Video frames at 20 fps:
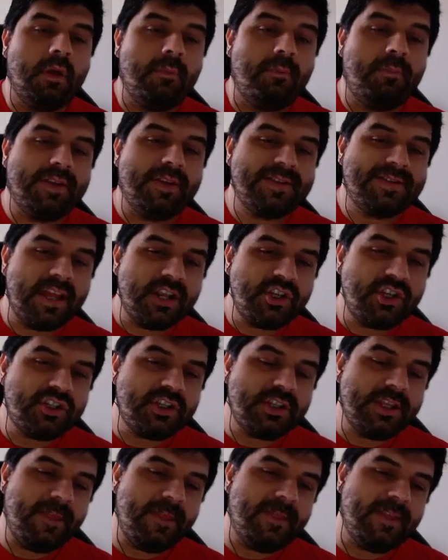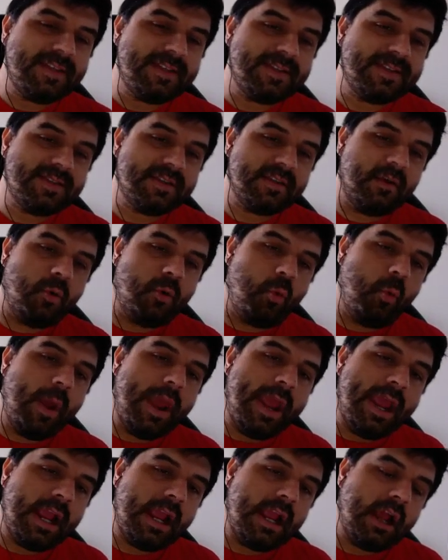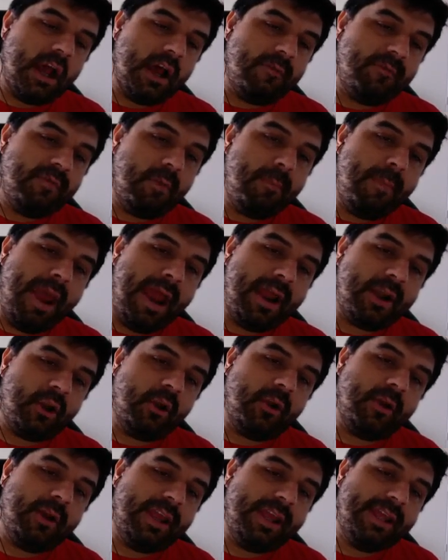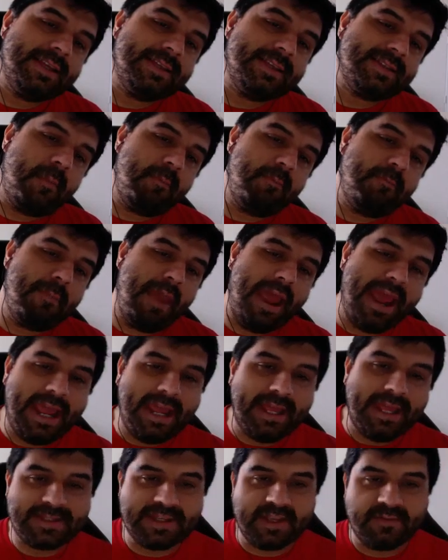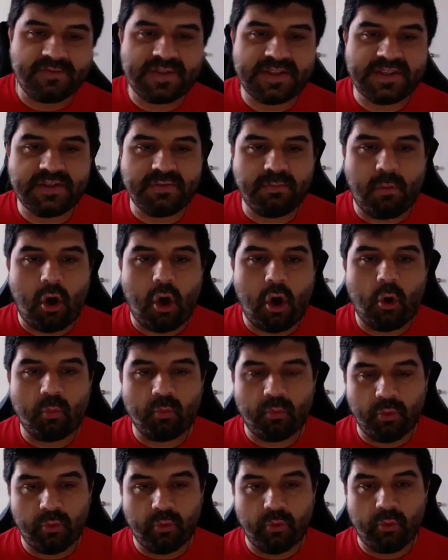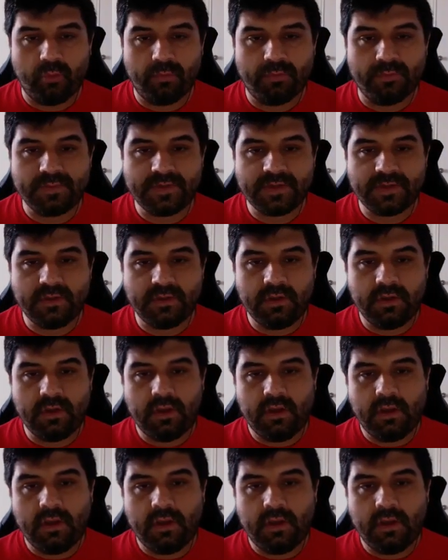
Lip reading: But essentially, this wing of the manor is a maze of small rooms.